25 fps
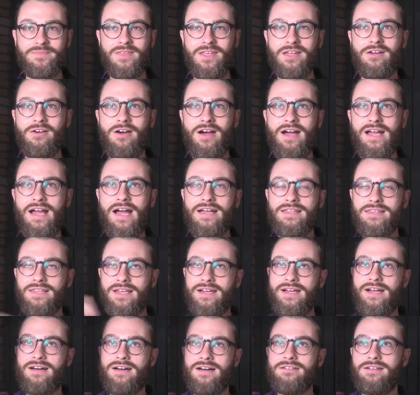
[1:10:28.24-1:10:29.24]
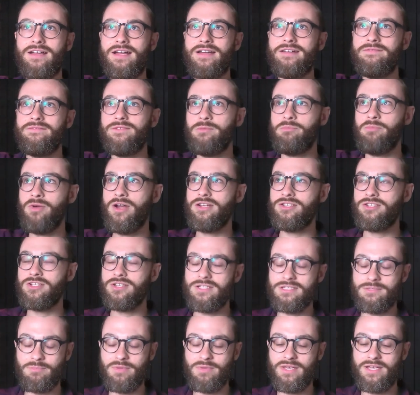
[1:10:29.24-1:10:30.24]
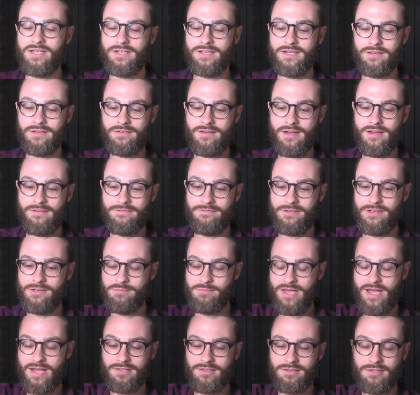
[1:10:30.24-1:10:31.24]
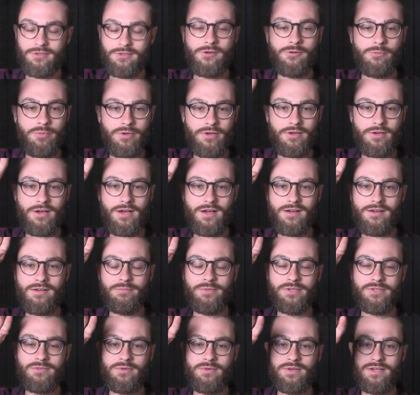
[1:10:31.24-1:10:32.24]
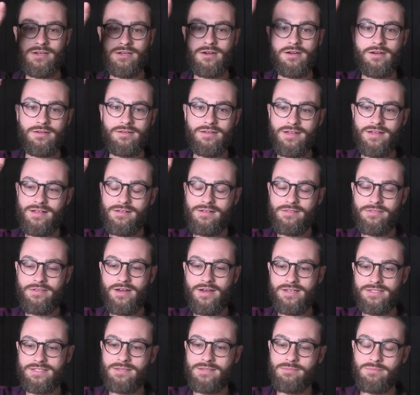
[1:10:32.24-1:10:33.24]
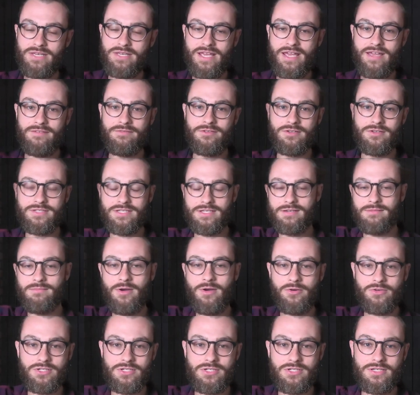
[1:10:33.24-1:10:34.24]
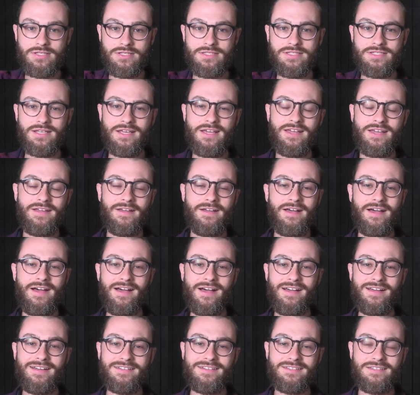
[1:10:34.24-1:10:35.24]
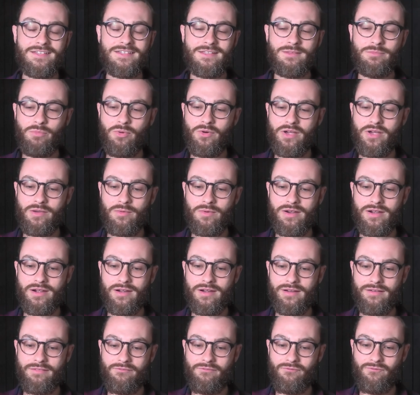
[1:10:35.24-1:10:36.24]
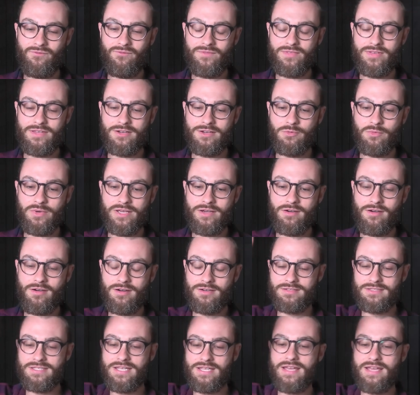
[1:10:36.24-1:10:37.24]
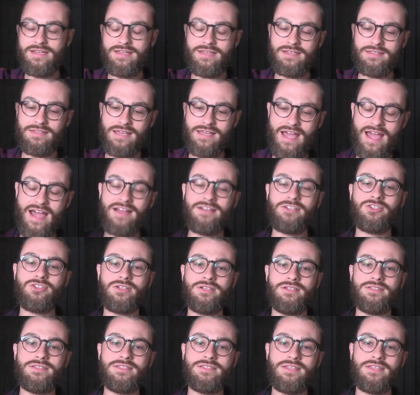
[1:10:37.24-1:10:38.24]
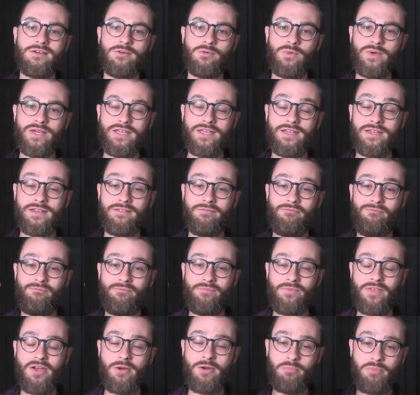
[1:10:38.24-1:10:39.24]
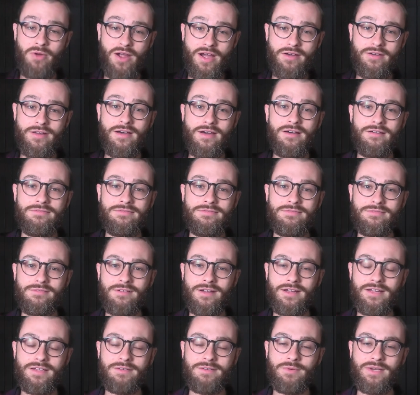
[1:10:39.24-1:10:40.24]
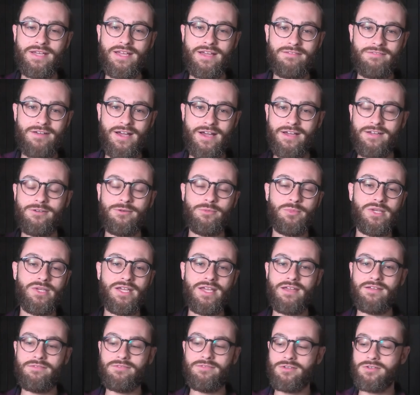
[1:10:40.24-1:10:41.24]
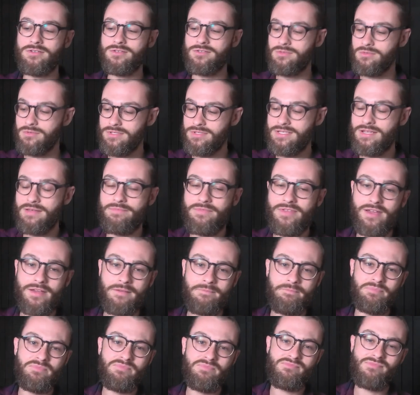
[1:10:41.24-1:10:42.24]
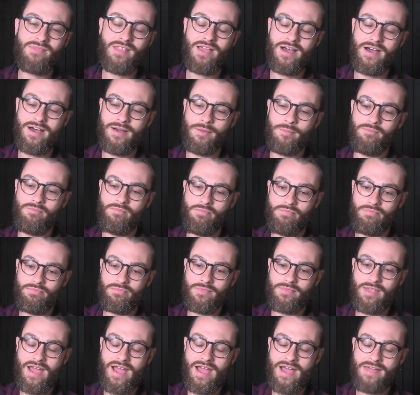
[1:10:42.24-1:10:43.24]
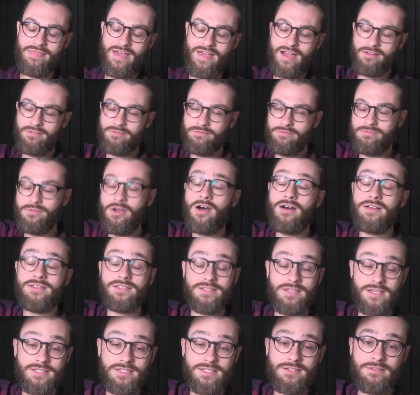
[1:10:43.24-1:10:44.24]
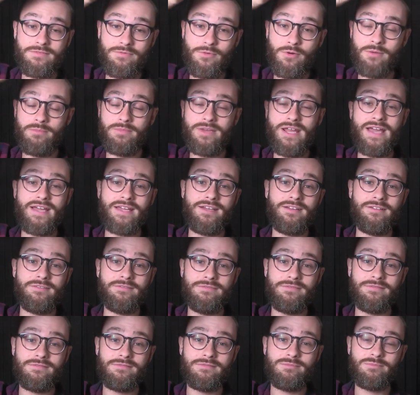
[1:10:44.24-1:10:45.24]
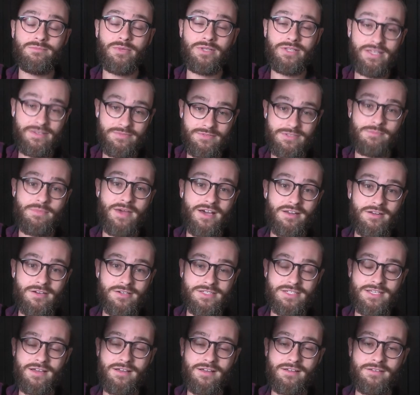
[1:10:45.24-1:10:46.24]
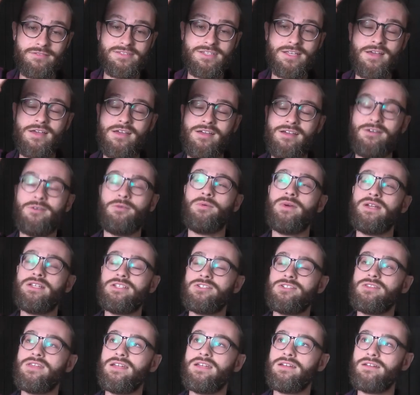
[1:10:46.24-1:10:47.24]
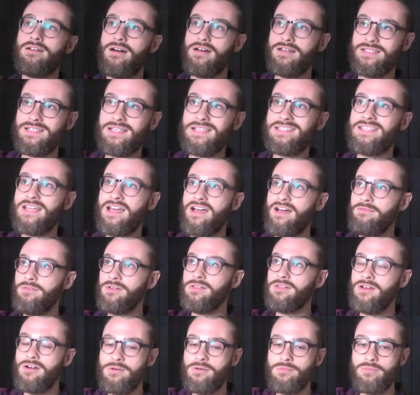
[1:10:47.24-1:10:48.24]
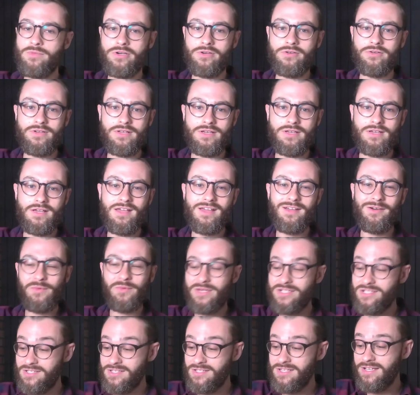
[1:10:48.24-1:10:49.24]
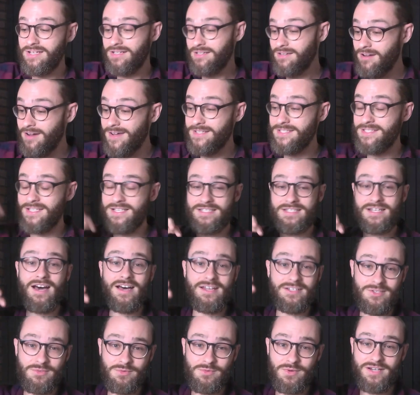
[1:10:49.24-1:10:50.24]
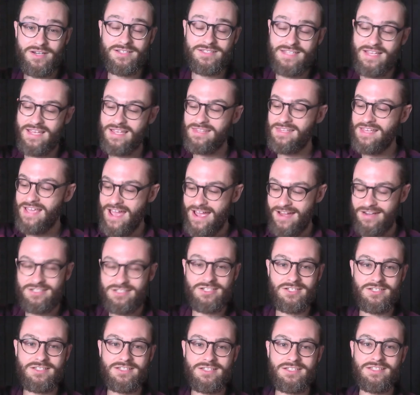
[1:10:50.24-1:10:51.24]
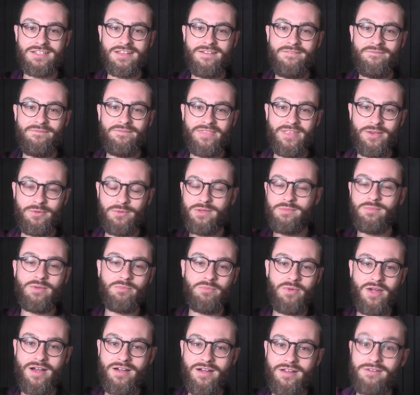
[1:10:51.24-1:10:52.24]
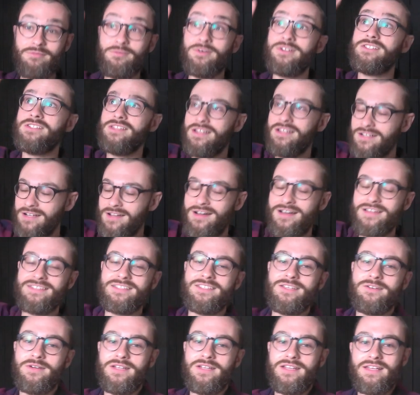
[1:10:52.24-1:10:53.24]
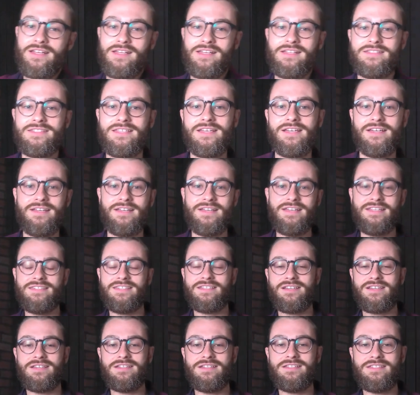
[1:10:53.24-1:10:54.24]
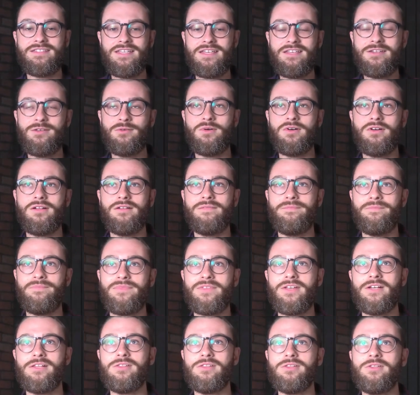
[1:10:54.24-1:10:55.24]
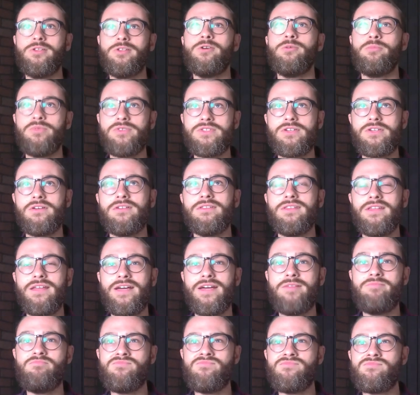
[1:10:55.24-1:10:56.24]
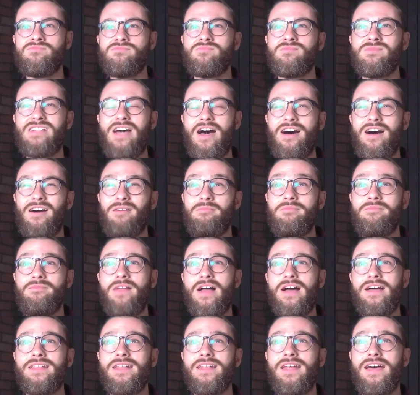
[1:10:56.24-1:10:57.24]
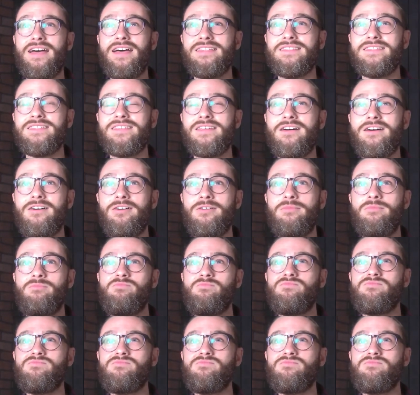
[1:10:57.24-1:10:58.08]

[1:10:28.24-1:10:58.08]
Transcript: you know I, I, lay out kind of depression as being a, a feedback loop uh, between our thoughts and behaviors and emotions uh, to the point where you know we aren't taking the actions that we are proud of right we have idle behaviors or something um, and that causes us to form negative beliefs about ourselves which then causes us to have a low mood which then causes us not to want to take the actions that we'd be proud of, which then caused so it, it's a it's a continual loop certainly, um, and and so